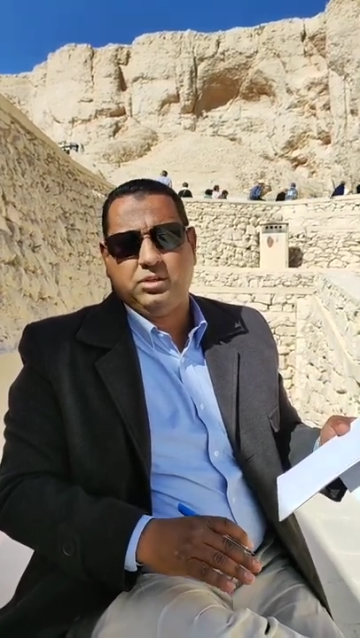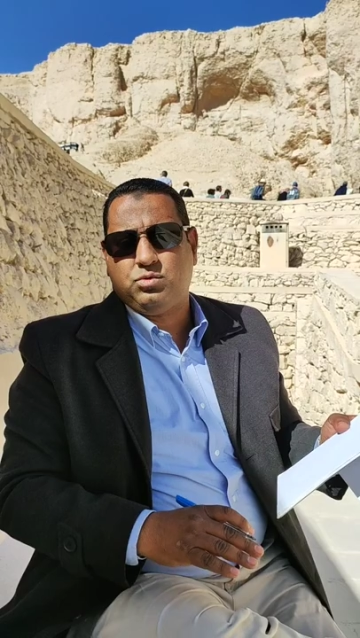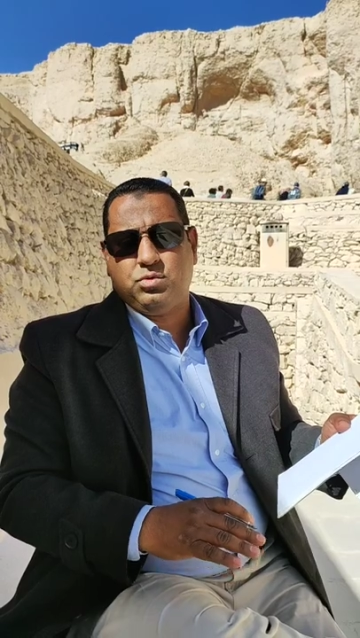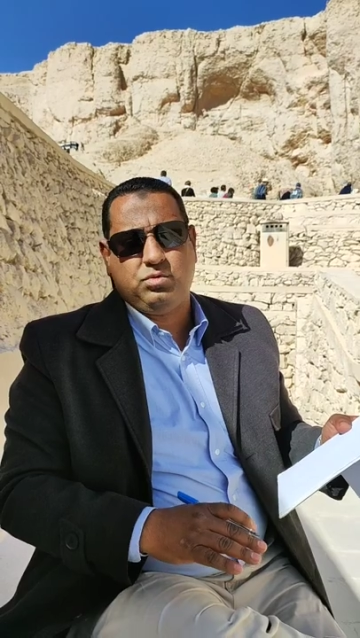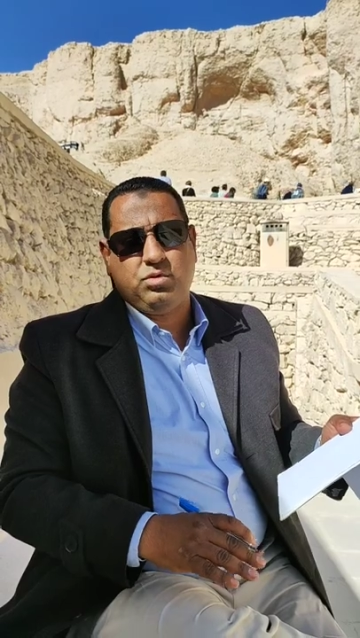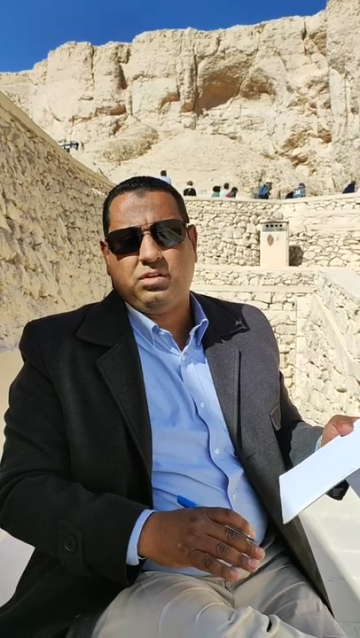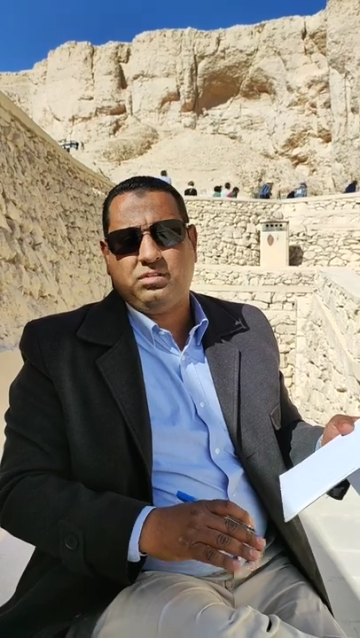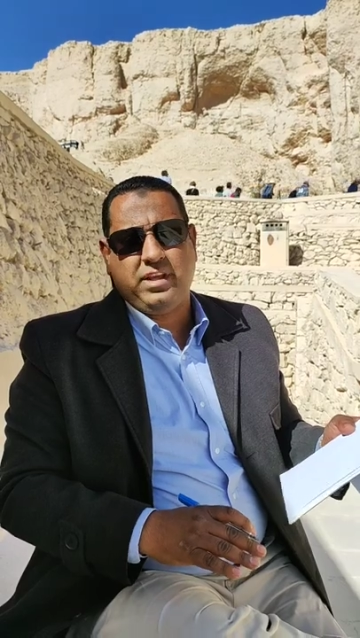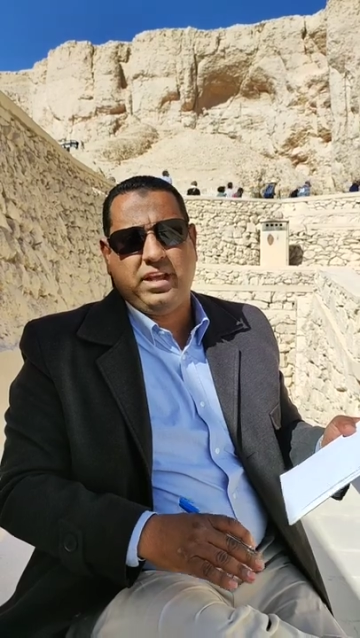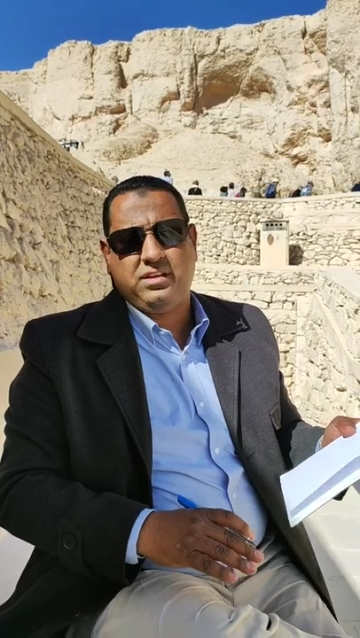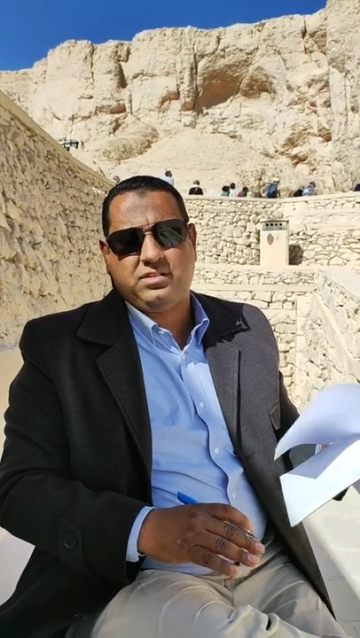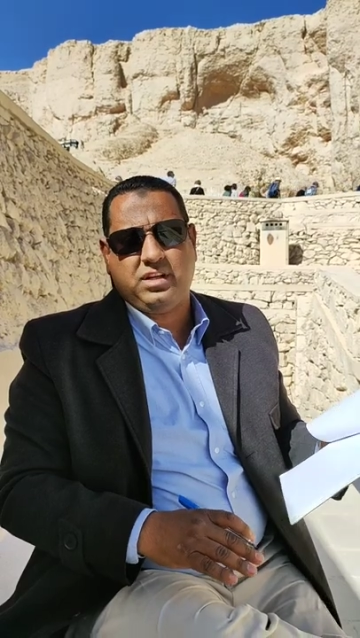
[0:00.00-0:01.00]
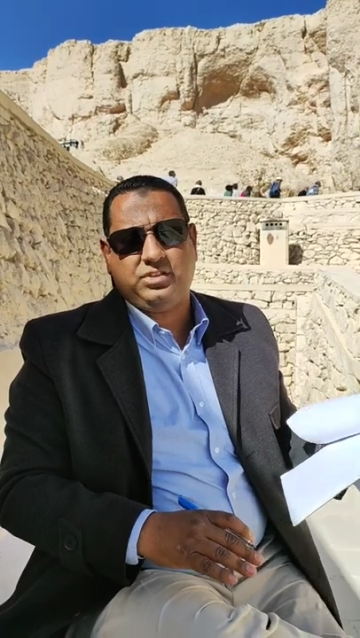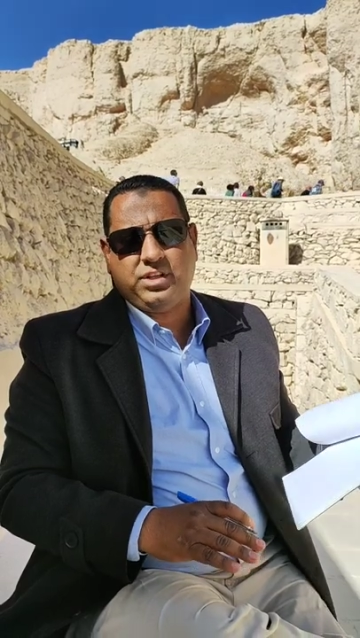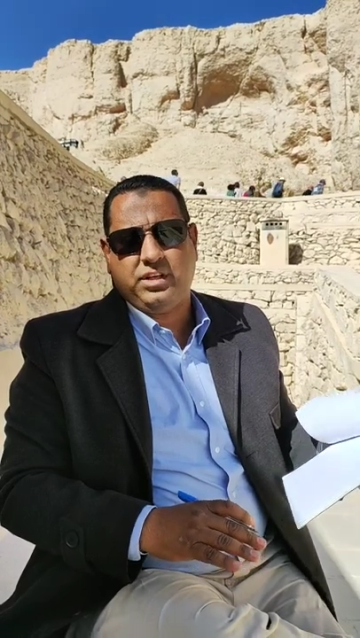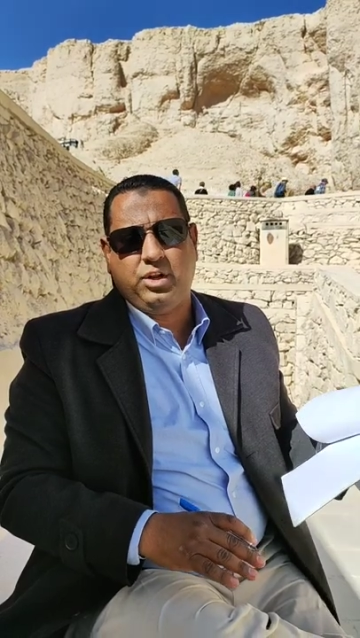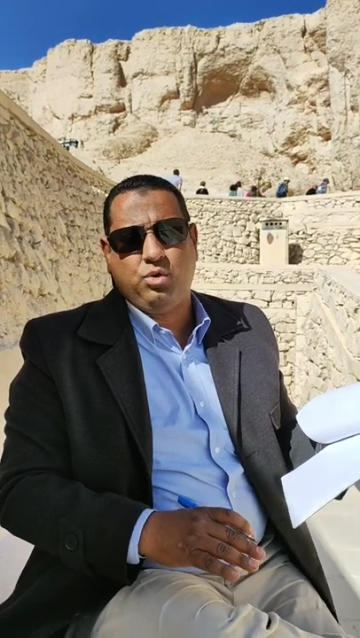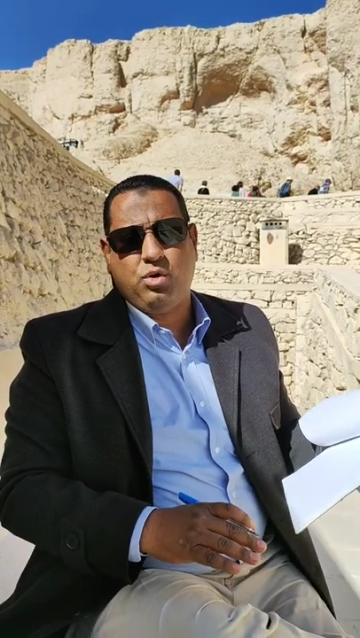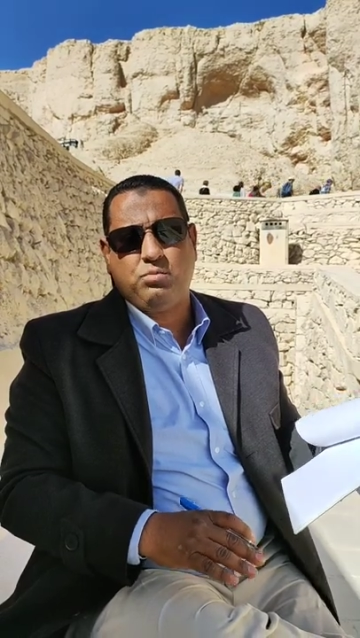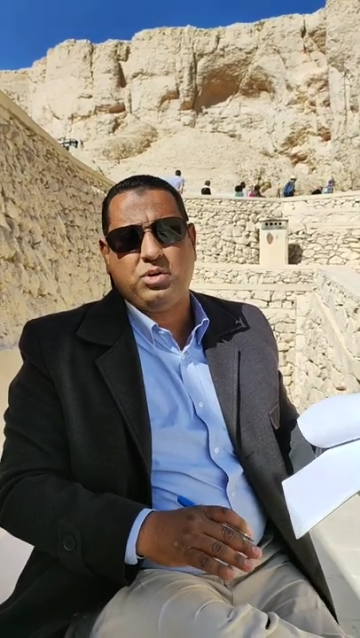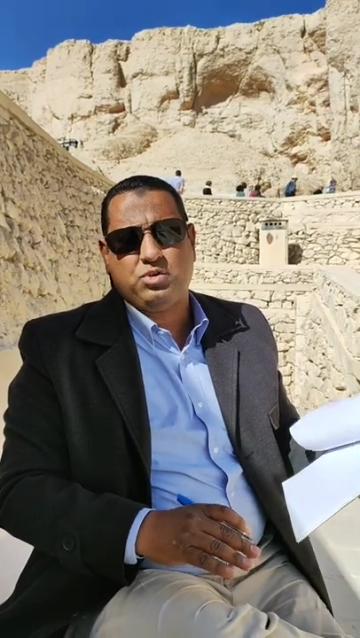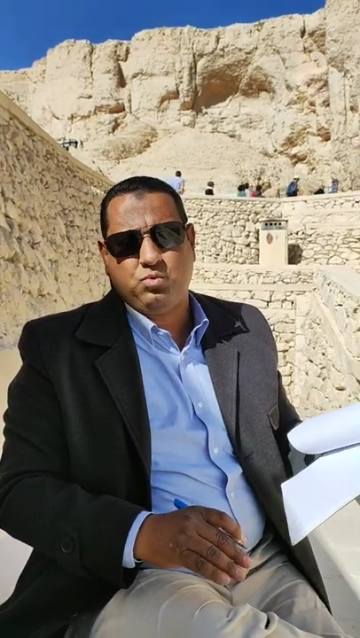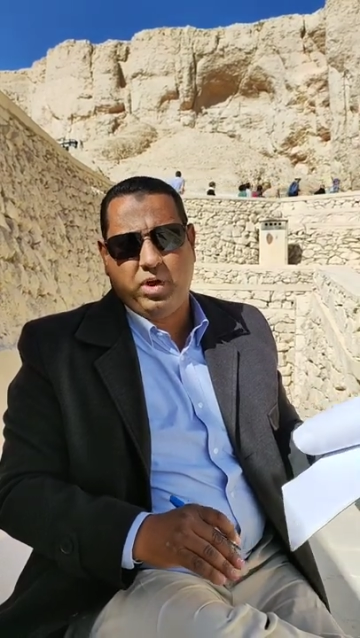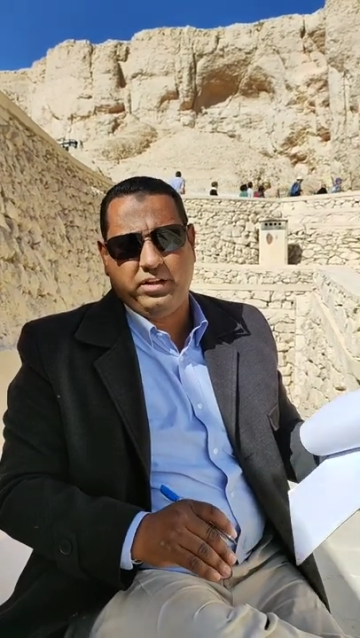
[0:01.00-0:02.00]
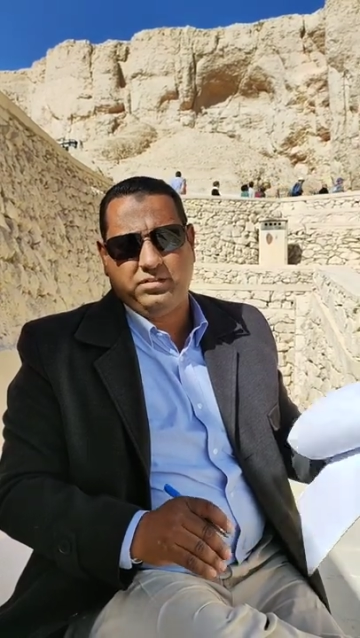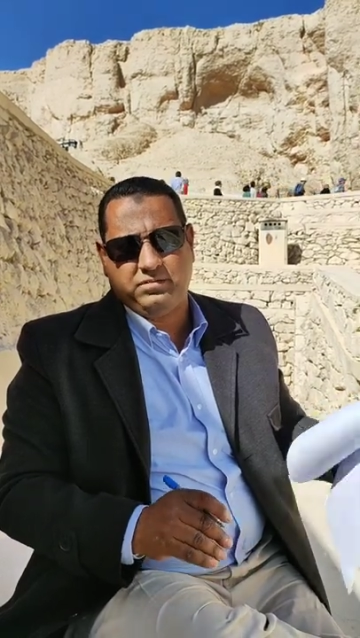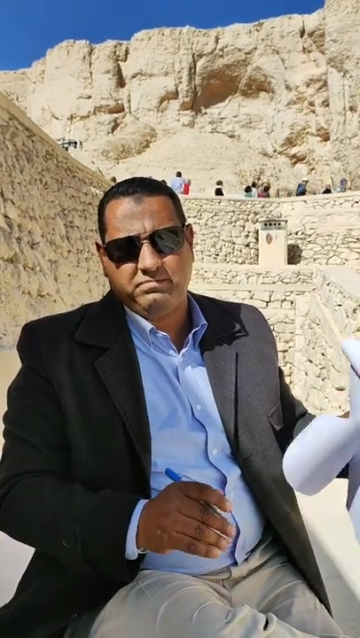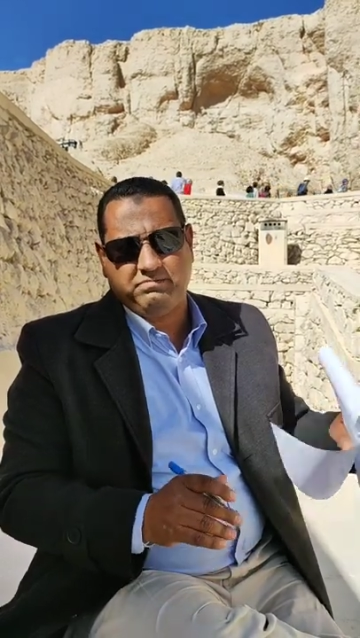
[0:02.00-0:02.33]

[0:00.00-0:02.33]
It could not take such an enormous weight.